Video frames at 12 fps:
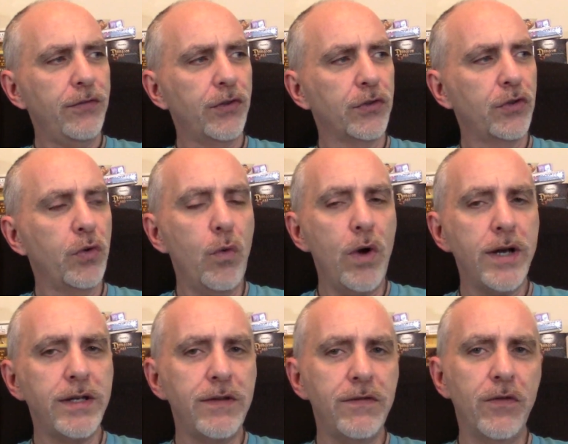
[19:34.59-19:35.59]
So
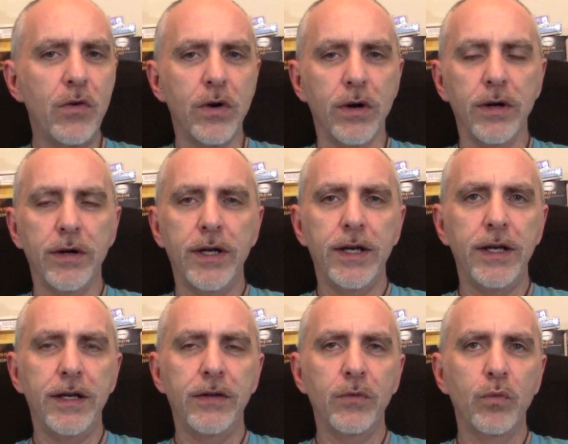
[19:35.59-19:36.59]
24,
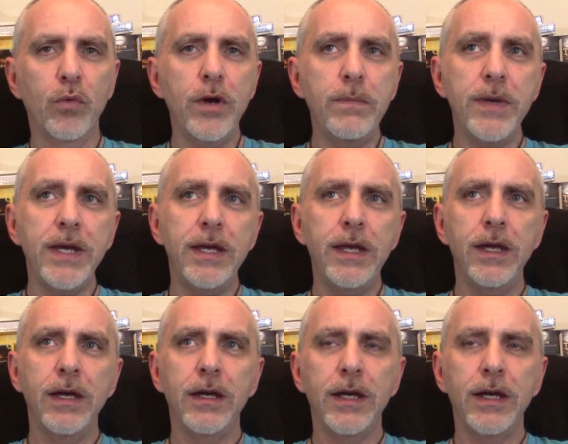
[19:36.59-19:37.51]
it would be